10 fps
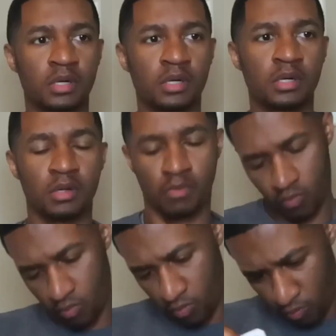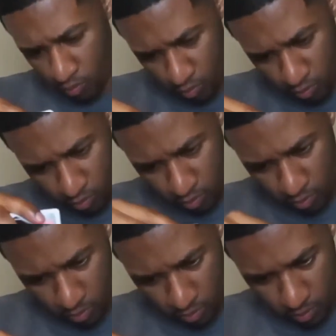No one is speaking in this clip.